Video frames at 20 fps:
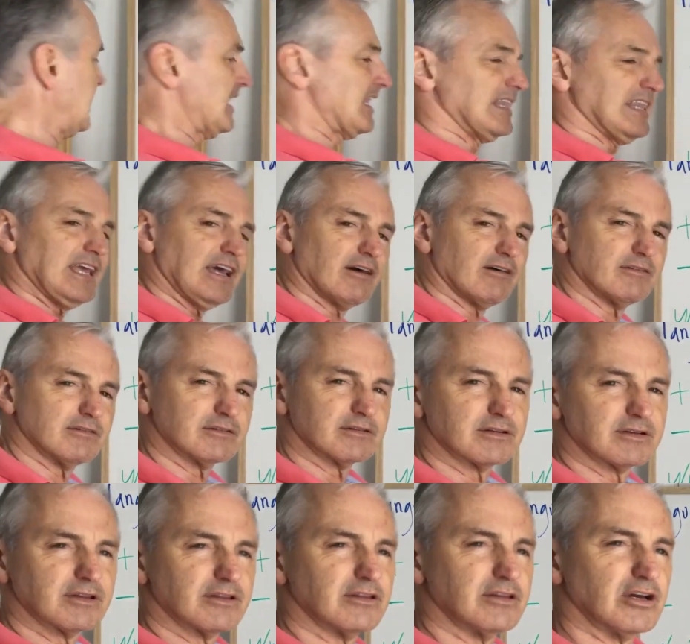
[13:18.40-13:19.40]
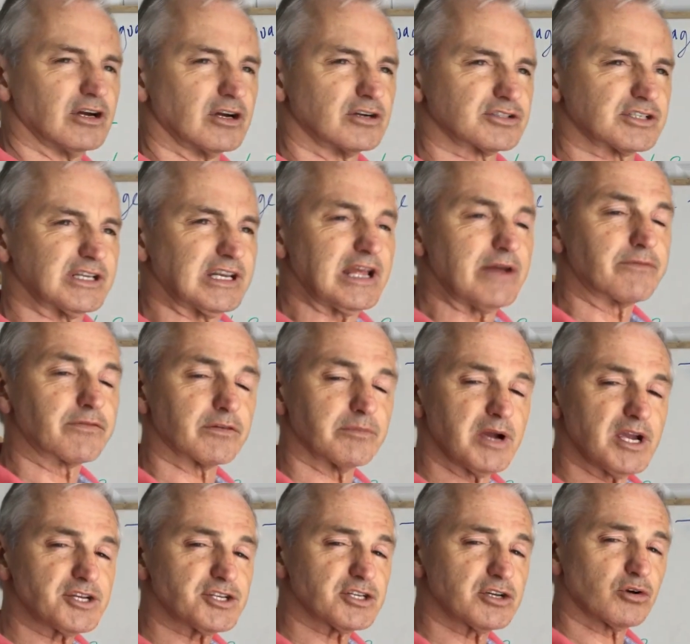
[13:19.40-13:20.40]
Now, there's an
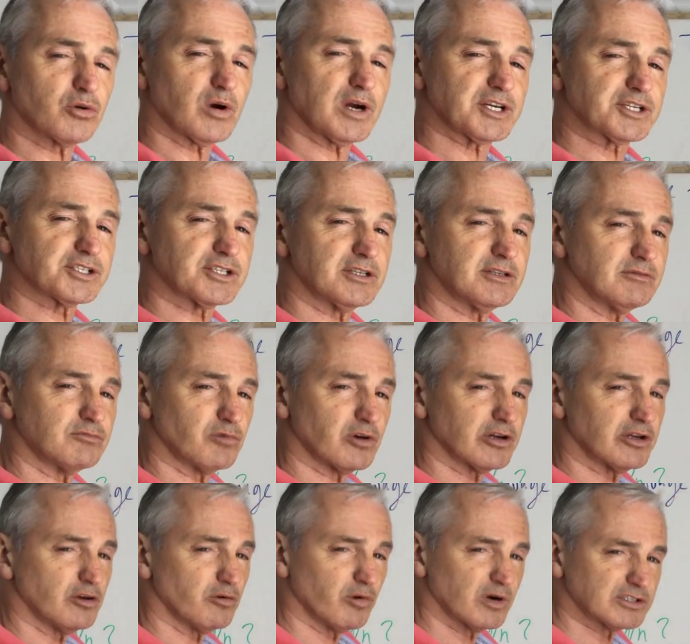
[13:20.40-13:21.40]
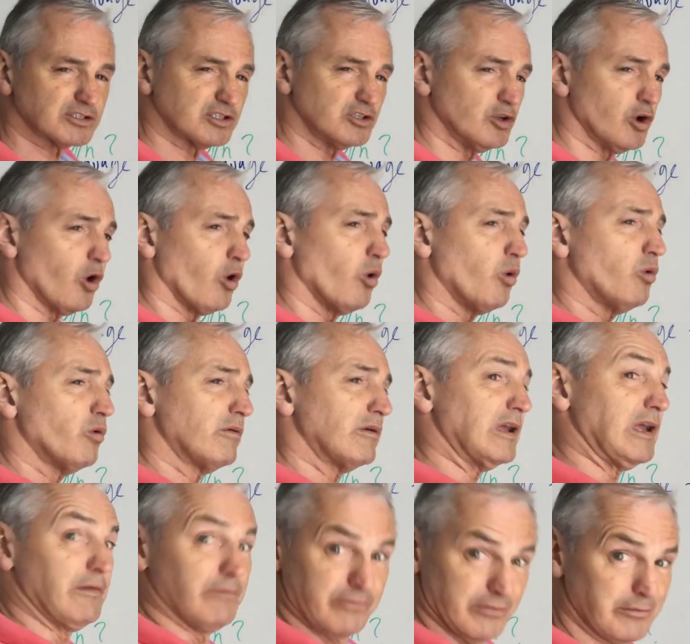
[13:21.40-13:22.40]
information question where you want to know
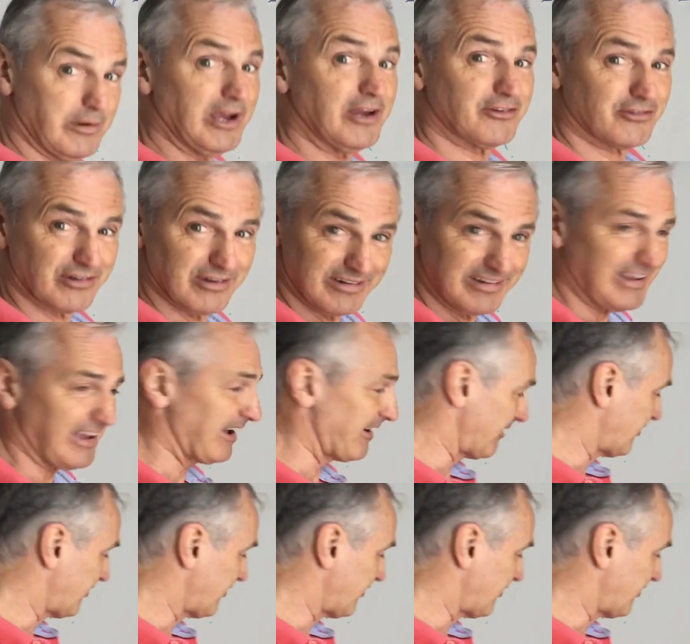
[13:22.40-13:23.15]
information. Yeah,